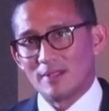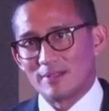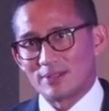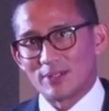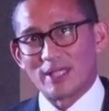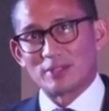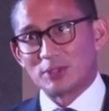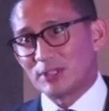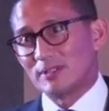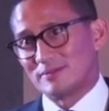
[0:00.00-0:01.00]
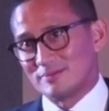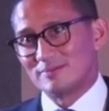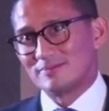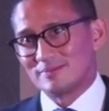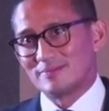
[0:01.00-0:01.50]
to get good
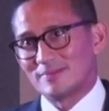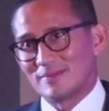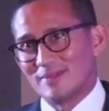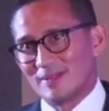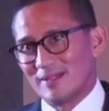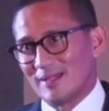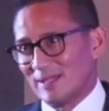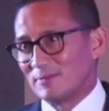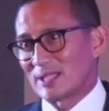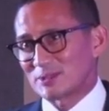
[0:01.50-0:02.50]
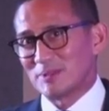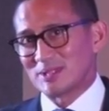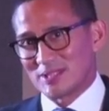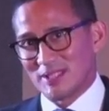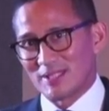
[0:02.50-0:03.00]
investments
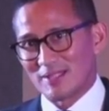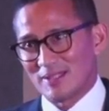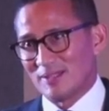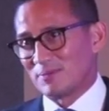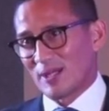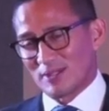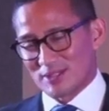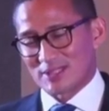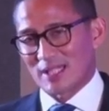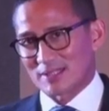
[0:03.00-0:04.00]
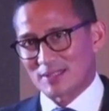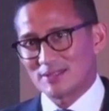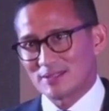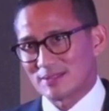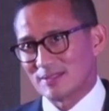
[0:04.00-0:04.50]
here in various
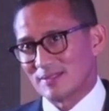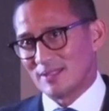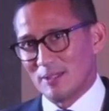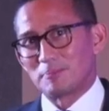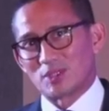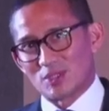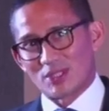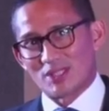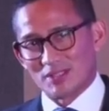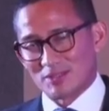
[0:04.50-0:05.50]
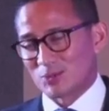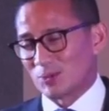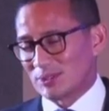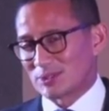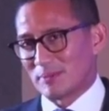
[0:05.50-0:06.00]
sectors, in particular
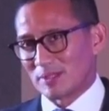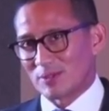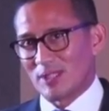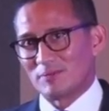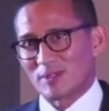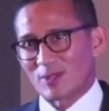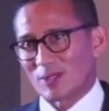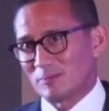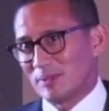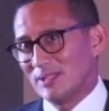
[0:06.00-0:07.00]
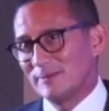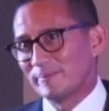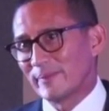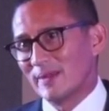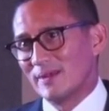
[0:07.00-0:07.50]
tourism and creative economy,
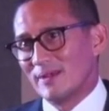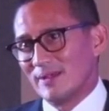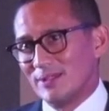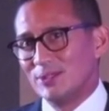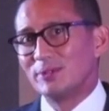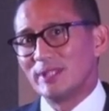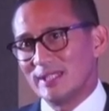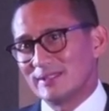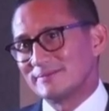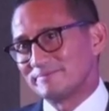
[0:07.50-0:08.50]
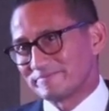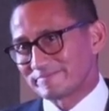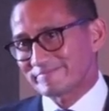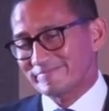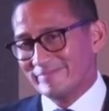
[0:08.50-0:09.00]
you need
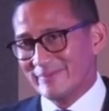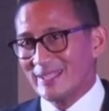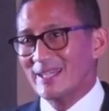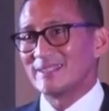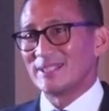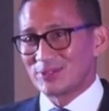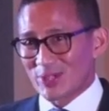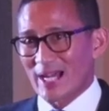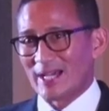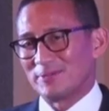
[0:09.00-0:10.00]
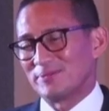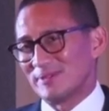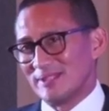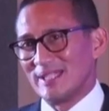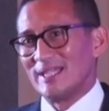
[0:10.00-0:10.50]
the drive,
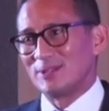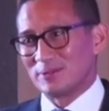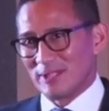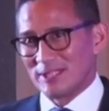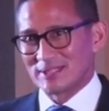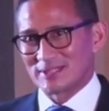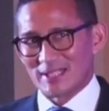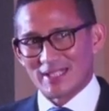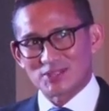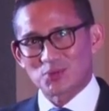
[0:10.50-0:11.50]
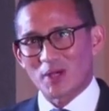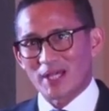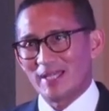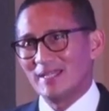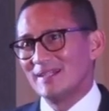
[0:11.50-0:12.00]
the innovations. And that's
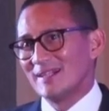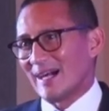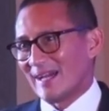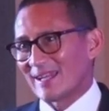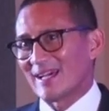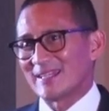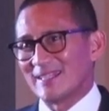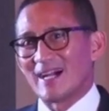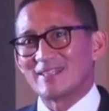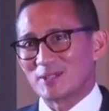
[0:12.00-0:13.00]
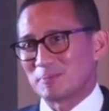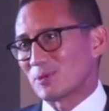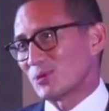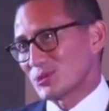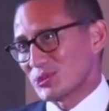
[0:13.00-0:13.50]
why I like the
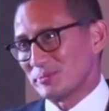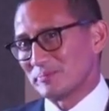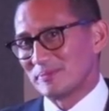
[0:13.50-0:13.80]
entrepreneurship